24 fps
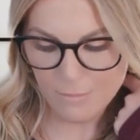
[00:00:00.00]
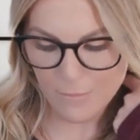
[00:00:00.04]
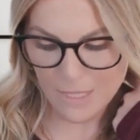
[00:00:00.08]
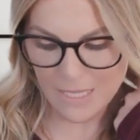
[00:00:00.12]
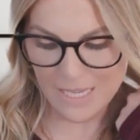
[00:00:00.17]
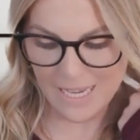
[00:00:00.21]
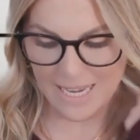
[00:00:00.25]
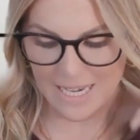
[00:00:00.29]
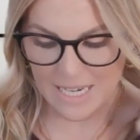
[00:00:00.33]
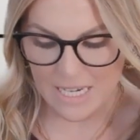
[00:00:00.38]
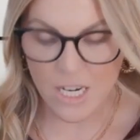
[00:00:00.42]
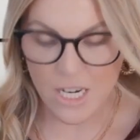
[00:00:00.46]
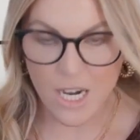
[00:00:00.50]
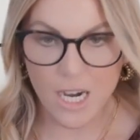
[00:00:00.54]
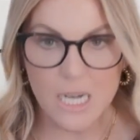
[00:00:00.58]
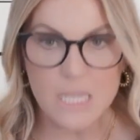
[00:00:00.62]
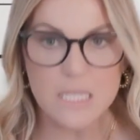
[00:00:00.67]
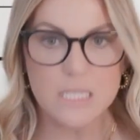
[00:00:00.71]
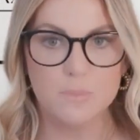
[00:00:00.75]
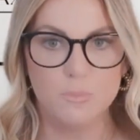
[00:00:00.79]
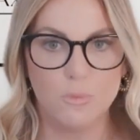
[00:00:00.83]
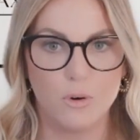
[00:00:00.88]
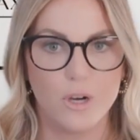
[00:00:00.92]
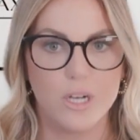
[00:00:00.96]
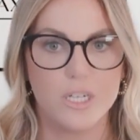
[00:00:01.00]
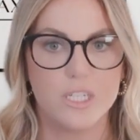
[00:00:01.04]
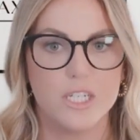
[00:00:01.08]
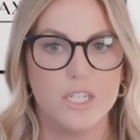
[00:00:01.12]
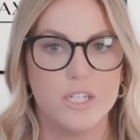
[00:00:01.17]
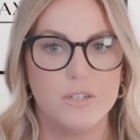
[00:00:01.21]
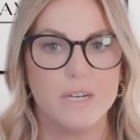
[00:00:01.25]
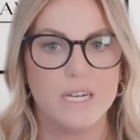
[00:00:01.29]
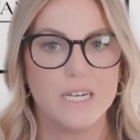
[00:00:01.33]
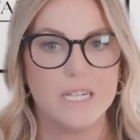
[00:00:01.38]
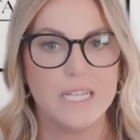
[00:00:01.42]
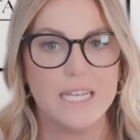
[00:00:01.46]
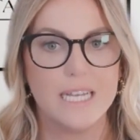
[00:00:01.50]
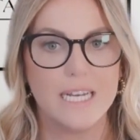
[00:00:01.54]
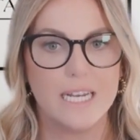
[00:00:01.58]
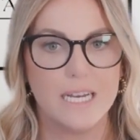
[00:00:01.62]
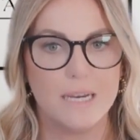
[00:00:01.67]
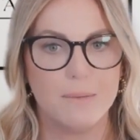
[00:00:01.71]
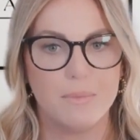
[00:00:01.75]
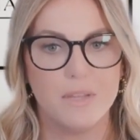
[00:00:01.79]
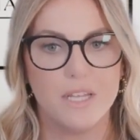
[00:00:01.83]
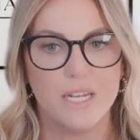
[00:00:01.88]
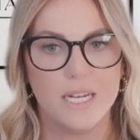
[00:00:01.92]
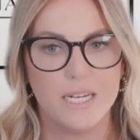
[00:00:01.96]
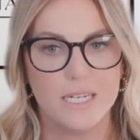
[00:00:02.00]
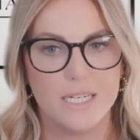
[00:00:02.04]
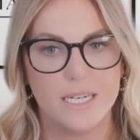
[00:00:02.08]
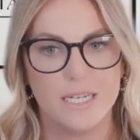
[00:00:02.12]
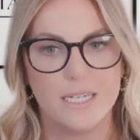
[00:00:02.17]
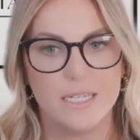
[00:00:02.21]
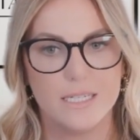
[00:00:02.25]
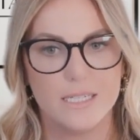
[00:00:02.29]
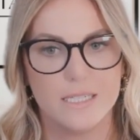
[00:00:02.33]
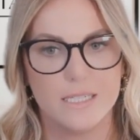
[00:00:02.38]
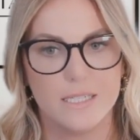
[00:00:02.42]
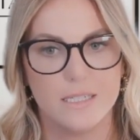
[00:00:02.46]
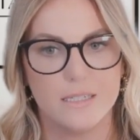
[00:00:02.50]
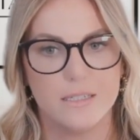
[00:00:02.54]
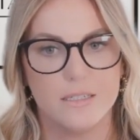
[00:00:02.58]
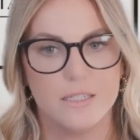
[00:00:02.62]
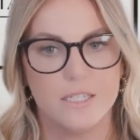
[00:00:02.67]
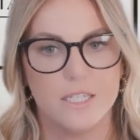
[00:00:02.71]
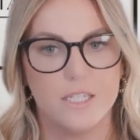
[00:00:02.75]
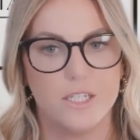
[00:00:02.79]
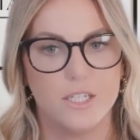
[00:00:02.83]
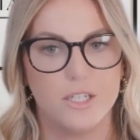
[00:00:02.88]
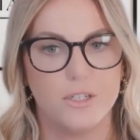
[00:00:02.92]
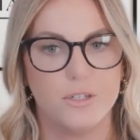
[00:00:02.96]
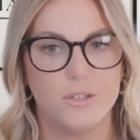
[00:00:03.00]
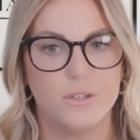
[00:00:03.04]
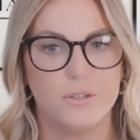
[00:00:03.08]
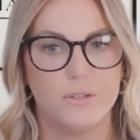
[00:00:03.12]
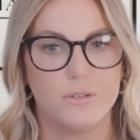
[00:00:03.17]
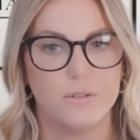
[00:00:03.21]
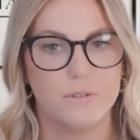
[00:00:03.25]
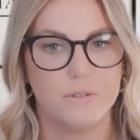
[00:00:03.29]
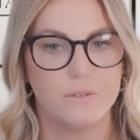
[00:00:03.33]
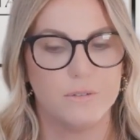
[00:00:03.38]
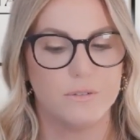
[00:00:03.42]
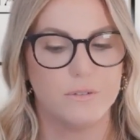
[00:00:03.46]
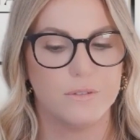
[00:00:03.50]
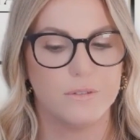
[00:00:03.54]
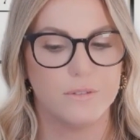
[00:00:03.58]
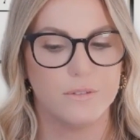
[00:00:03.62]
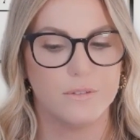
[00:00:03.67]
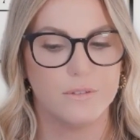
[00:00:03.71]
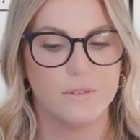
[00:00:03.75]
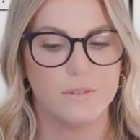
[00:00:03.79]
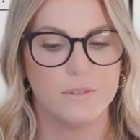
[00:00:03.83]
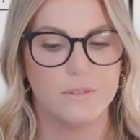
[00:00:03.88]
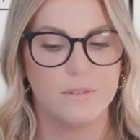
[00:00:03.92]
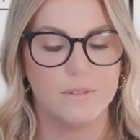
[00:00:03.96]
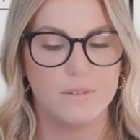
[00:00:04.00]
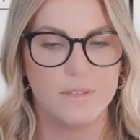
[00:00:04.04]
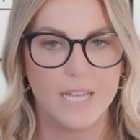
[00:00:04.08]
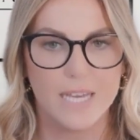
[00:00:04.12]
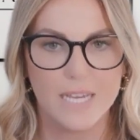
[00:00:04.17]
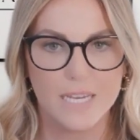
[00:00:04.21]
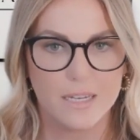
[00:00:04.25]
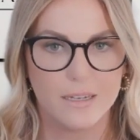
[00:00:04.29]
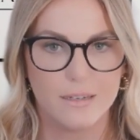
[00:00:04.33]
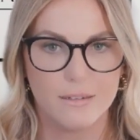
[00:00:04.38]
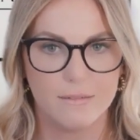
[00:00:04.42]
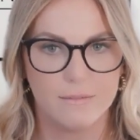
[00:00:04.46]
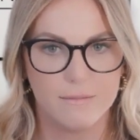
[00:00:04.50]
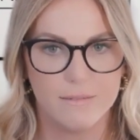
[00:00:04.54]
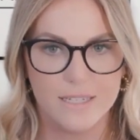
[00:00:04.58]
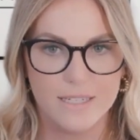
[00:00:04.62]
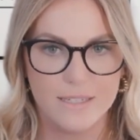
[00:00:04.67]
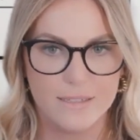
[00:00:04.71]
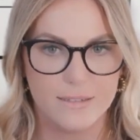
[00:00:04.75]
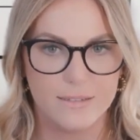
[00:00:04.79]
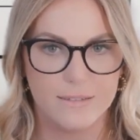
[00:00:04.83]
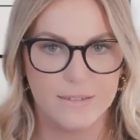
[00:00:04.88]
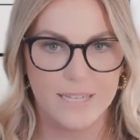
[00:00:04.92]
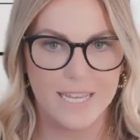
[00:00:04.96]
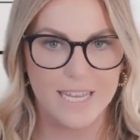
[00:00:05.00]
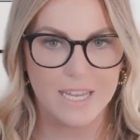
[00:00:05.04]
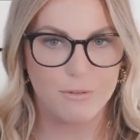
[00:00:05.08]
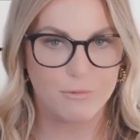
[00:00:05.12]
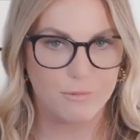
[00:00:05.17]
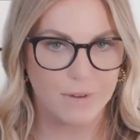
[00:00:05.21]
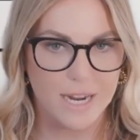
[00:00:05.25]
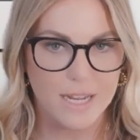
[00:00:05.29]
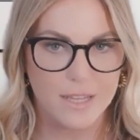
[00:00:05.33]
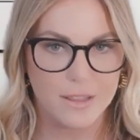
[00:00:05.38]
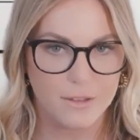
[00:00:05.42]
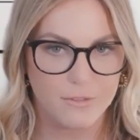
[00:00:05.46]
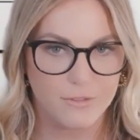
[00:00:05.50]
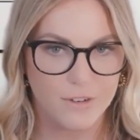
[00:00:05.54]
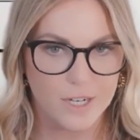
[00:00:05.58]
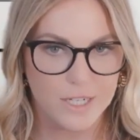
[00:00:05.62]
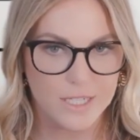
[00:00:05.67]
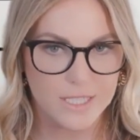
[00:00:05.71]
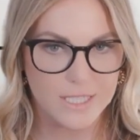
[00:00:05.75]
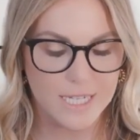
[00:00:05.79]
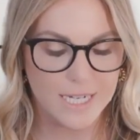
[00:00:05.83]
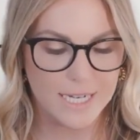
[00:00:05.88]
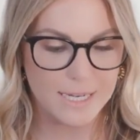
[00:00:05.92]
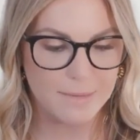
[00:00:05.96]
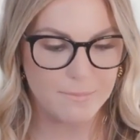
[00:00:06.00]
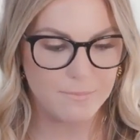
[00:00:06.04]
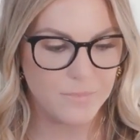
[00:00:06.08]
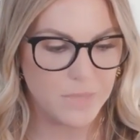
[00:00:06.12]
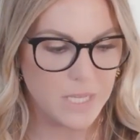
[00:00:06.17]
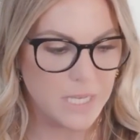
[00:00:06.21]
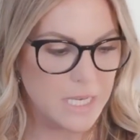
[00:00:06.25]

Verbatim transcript: and it costs more to do a cleanup than it does to do like it right the first time.